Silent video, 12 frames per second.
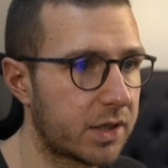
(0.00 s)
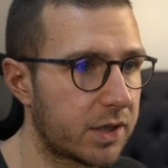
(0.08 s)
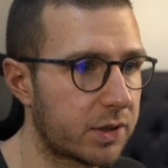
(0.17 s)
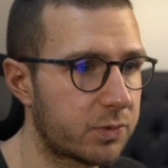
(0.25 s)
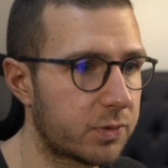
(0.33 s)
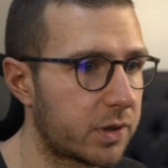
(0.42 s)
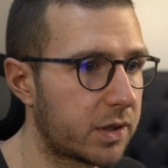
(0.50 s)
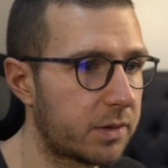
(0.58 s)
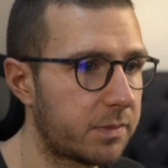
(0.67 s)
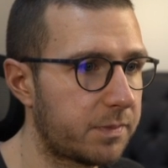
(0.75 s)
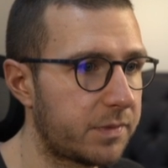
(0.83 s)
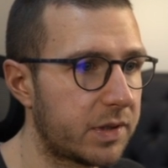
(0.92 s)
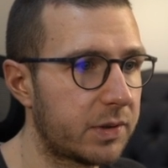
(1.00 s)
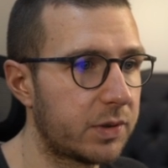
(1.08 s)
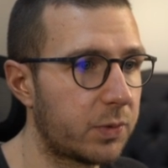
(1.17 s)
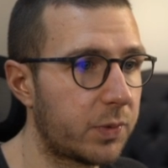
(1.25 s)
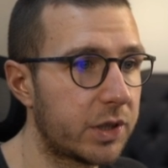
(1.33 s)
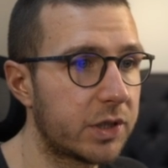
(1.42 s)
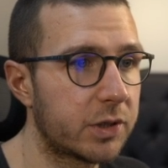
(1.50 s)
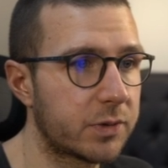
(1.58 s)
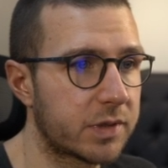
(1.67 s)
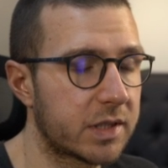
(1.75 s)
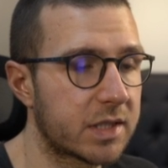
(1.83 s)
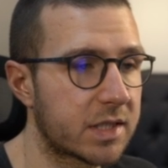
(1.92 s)
it will the, the
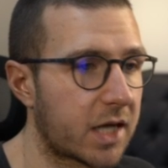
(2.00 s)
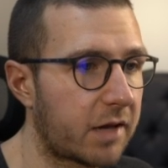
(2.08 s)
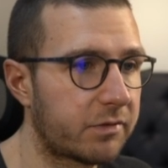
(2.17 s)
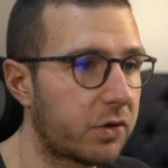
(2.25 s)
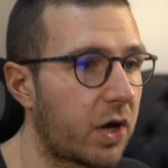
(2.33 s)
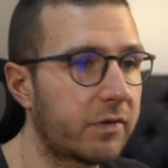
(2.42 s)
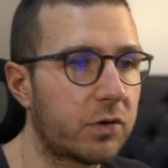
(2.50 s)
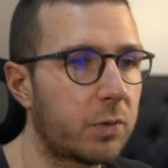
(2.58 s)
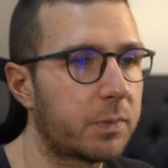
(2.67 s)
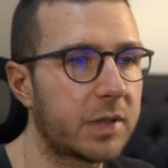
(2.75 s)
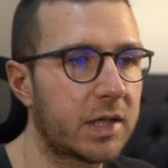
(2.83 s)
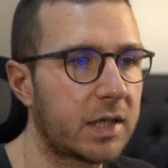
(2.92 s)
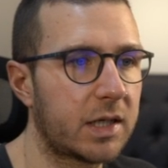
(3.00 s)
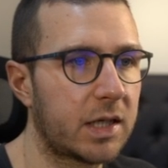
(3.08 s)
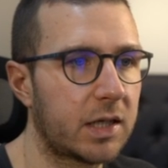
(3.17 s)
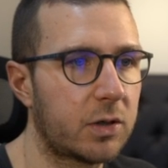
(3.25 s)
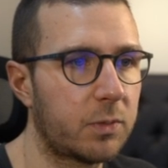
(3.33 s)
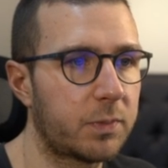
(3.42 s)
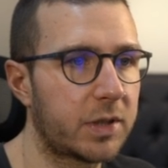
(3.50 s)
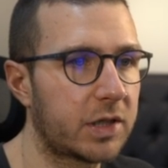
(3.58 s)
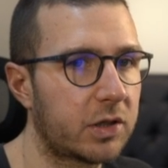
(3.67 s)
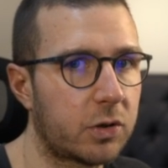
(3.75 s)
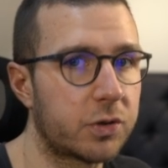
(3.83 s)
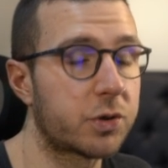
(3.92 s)
windows itself you have completely
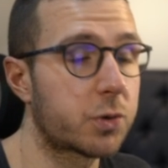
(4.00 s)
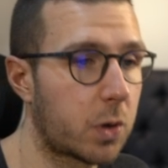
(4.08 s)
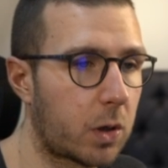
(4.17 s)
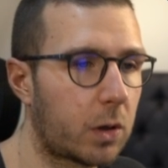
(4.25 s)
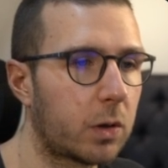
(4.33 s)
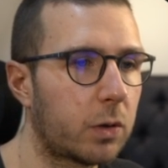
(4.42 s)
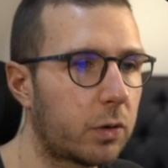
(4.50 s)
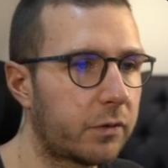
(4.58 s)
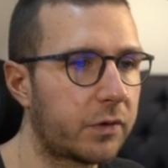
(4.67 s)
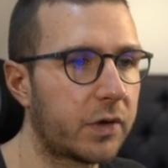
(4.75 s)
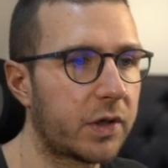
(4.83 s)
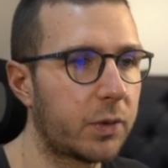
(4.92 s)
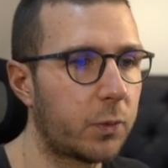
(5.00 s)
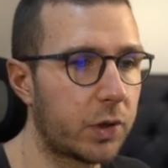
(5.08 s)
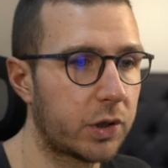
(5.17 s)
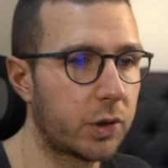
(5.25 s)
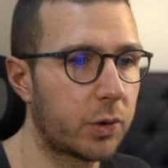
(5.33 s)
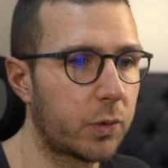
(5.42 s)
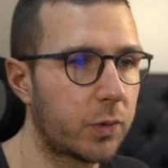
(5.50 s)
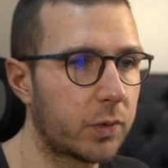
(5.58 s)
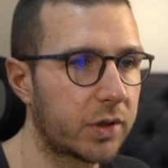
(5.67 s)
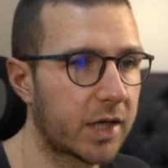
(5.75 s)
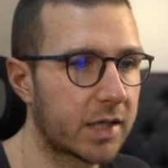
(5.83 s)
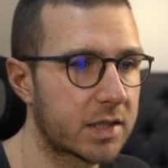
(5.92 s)
complete control over the window
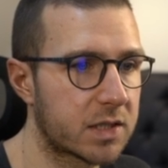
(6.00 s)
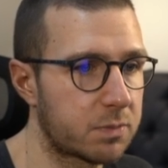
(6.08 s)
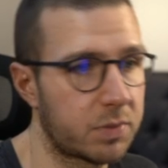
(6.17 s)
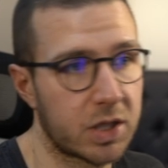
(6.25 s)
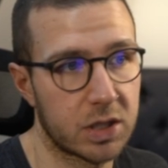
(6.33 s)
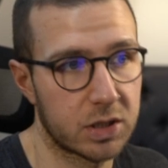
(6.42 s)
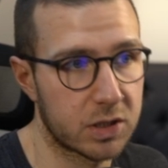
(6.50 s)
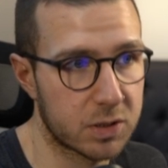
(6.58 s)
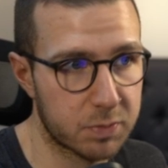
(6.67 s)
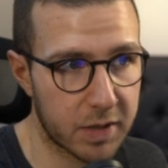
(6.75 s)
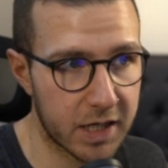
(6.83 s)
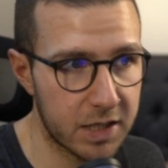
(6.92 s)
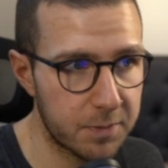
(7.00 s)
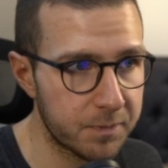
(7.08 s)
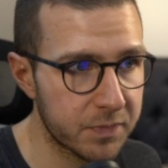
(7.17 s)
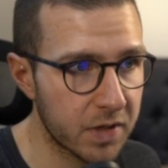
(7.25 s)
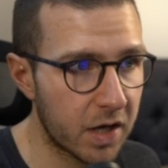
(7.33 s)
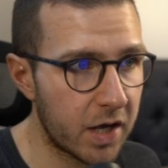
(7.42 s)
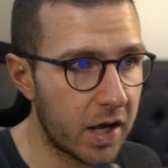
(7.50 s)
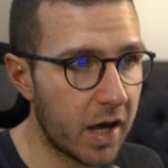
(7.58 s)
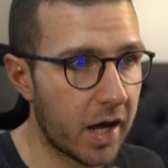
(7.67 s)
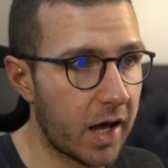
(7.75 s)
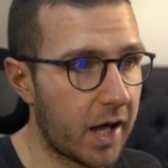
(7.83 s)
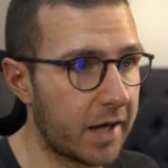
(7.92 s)
that's being displayed
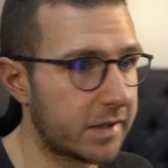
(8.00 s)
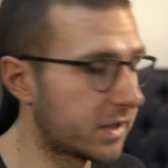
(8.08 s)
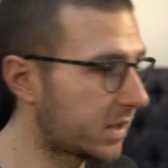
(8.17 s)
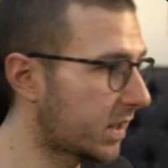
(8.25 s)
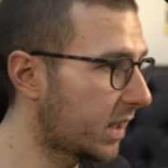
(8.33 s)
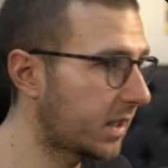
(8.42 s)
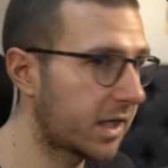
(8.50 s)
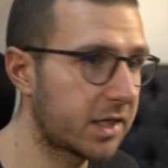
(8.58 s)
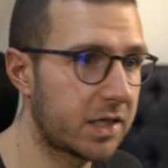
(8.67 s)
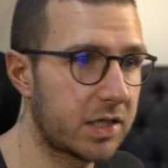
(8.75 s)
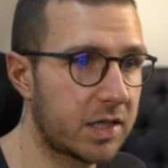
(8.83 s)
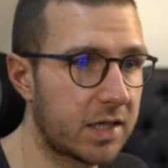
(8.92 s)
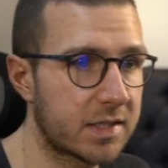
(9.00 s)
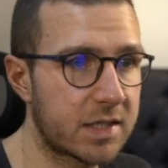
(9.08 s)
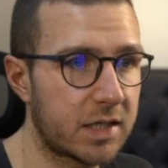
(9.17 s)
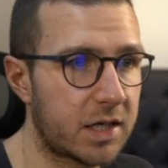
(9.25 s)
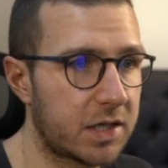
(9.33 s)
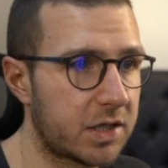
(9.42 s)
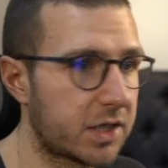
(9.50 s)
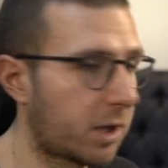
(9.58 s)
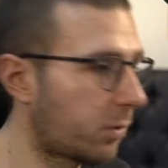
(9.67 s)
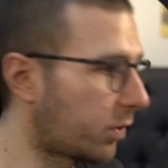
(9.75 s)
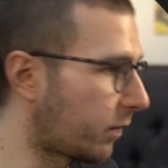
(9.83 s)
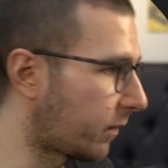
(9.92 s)
and say that the let's say that the
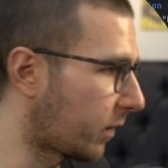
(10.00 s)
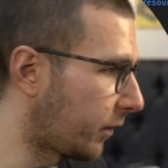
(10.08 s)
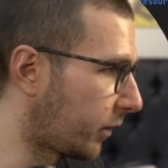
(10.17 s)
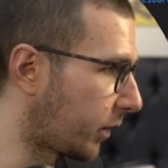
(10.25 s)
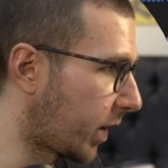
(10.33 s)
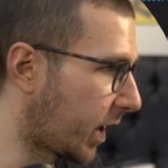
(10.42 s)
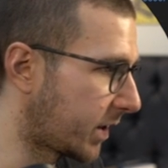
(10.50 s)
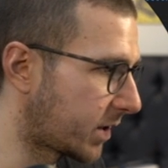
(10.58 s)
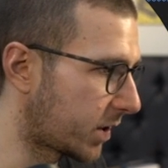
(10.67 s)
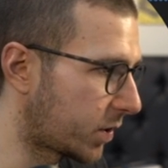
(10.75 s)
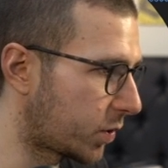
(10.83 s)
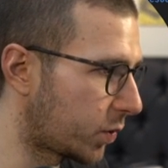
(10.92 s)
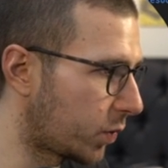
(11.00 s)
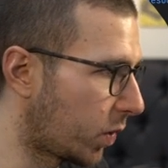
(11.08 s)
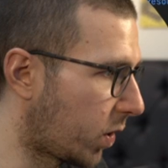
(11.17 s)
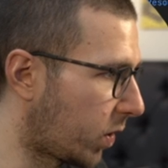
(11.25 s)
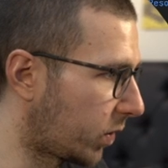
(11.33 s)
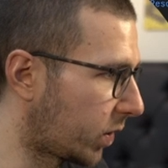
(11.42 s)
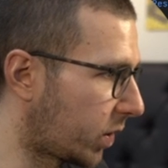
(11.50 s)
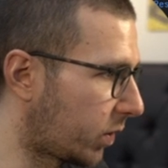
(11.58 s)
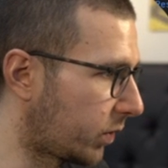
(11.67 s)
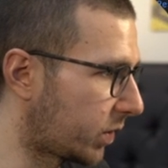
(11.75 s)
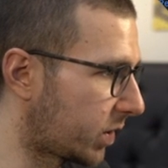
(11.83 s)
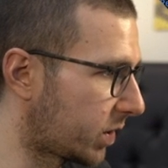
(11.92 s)
Tower of London has a too long
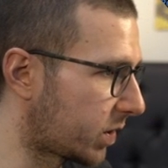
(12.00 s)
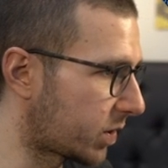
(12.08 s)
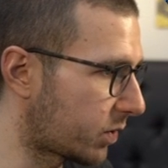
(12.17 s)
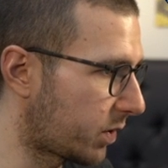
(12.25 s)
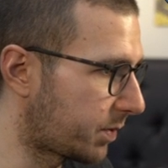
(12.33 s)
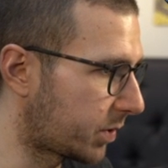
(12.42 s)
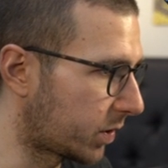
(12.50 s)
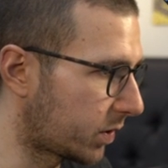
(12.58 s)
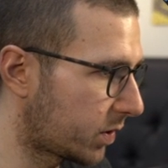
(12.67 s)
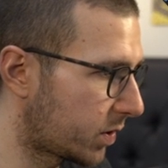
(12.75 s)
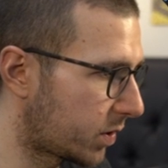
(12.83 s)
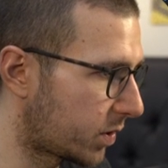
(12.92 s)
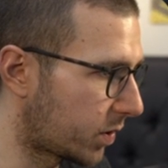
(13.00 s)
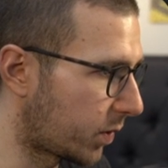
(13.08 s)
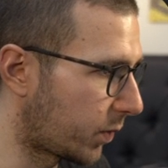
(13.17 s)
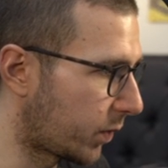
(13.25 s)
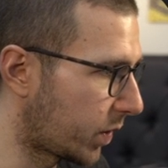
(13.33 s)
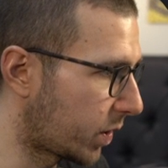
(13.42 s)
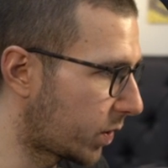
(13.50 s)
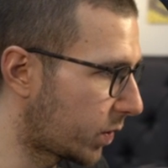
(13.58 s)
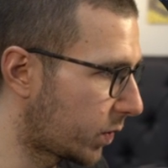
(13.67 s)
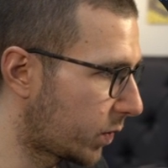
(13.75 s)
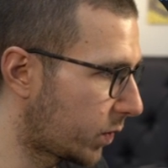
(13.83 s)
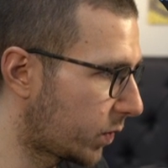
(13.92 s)
content description so we
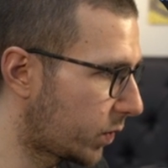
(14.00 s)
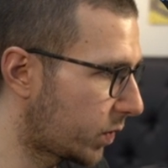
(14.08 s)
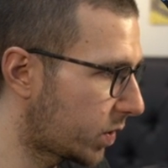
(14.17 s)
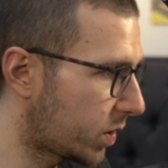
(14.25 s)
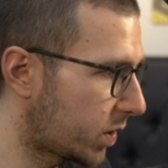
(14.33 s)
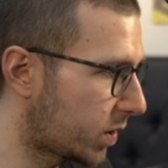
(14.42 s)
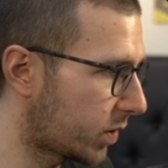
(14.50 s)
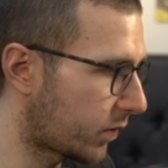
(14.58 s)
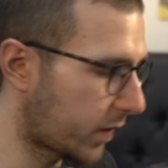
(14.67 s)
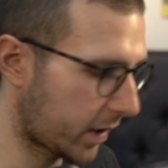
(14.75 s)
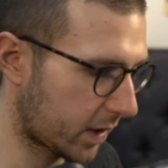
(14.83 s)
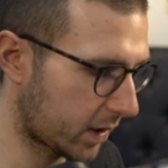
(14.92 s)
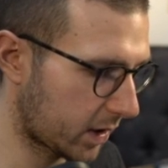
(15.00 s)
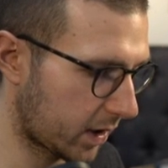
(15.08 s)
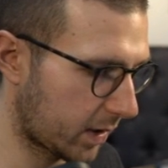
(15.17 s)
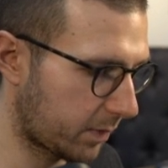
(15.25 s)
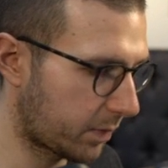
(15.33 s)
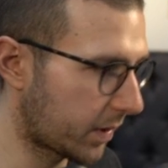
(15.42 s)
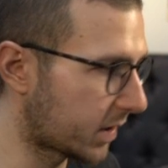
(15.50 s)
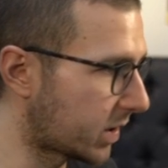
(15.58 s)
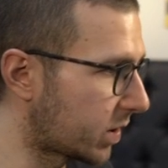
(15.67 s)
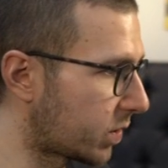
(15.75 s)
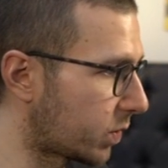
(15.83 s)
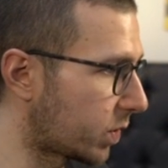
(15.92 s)
could theoretically place
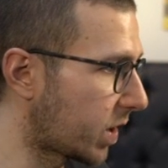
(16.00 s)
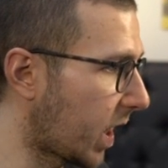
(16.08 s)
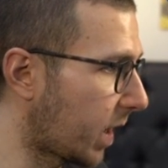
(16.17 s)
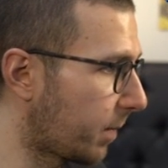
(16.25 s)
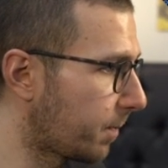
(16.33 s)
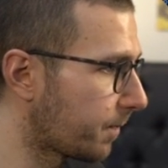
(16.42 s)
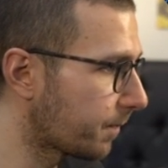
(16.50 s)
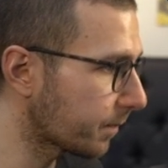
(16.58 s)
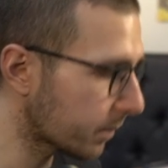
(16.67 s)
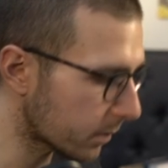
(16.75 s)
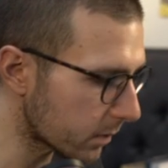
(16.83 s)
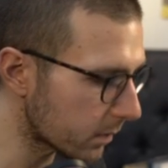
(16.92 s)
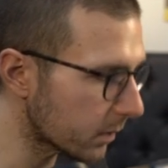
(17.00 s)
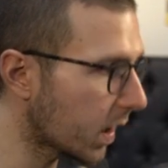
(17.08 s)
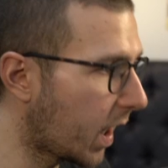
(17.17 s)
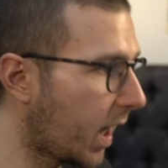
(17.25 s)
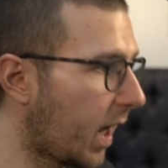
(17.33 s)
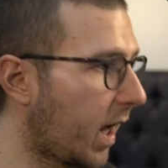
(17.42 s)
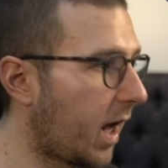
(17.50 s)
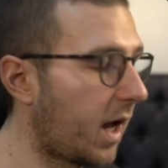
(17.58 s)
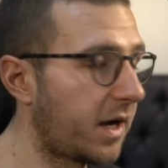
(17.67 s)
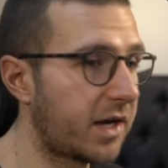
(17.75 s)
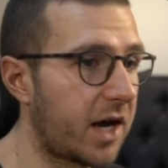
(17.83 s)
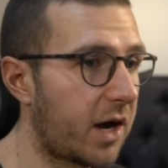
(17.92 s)
it to now
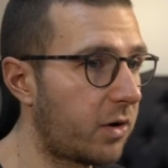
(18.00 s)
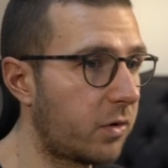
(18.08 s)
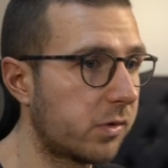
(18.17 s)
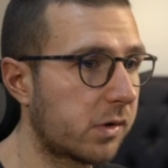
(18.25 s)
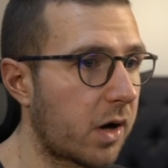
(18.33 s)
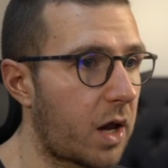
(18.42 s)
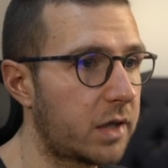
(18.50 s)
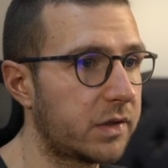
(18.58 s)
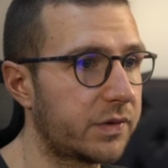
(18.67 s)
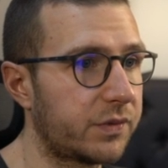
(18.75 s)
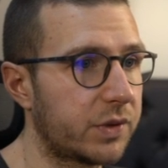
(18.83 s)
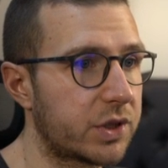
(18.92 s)
and now if we